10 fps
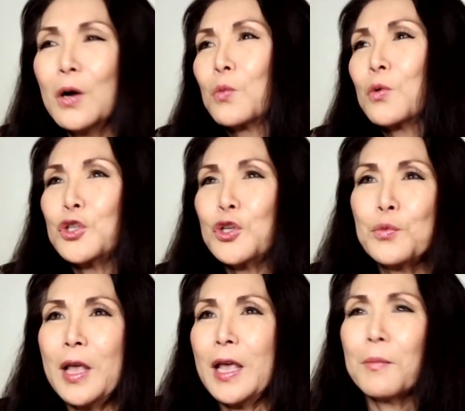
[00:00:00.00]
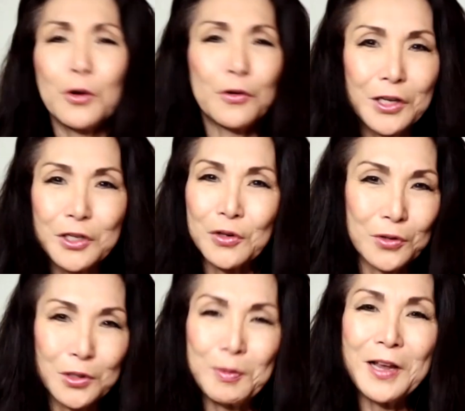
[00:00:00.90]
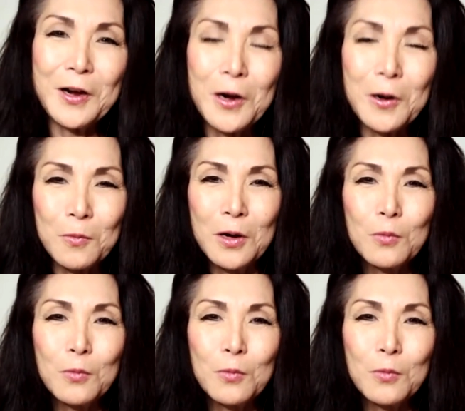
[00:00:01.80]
Would you be a motivational speaker?